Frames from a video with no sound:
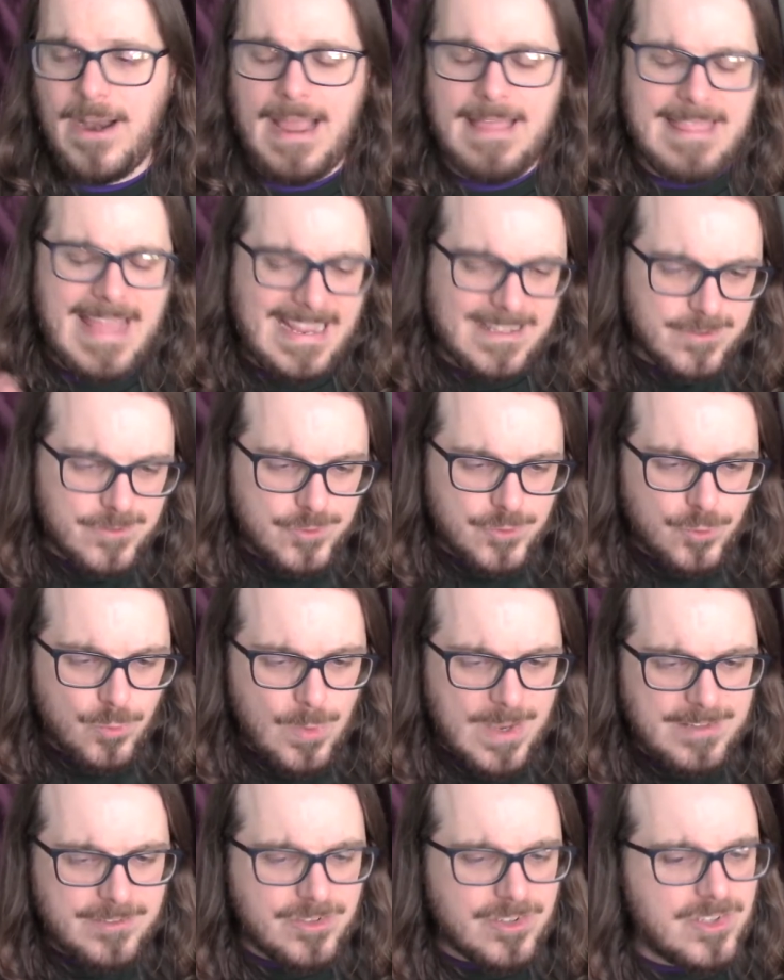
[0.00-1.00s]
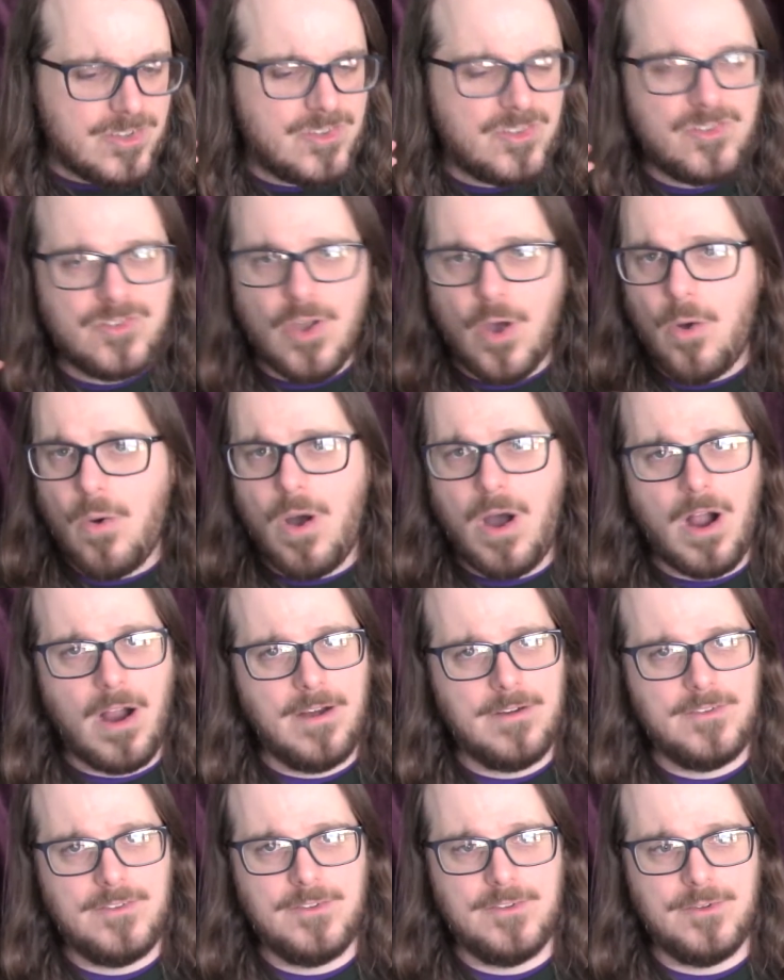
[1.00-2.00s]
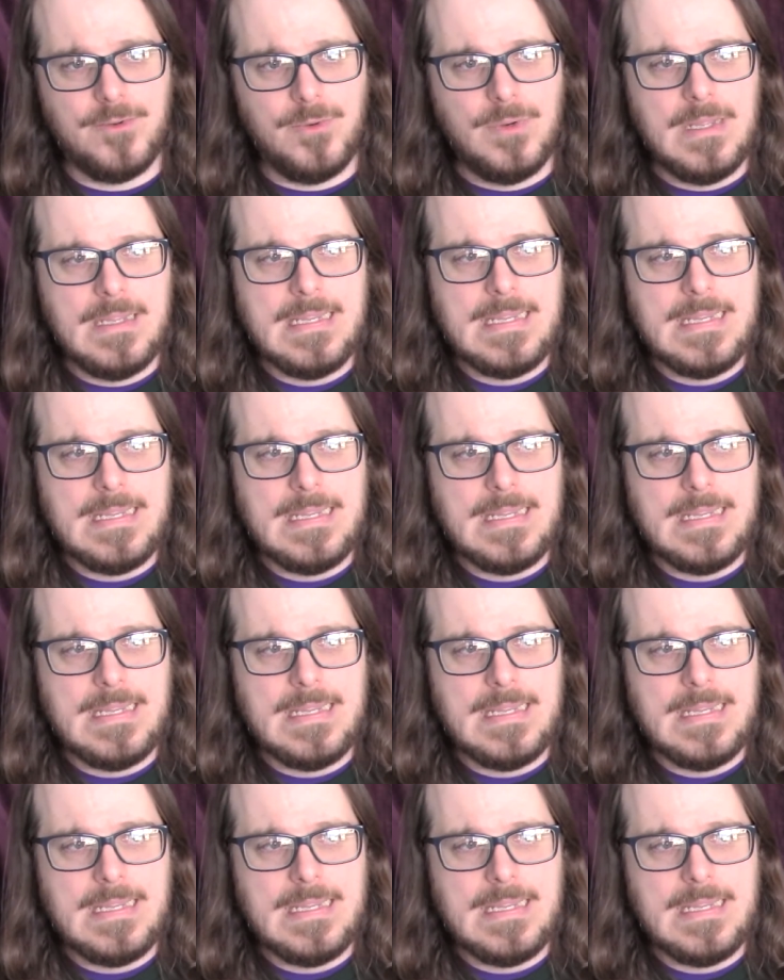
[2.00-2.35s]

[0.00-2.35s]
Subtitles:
And that switch is so hard to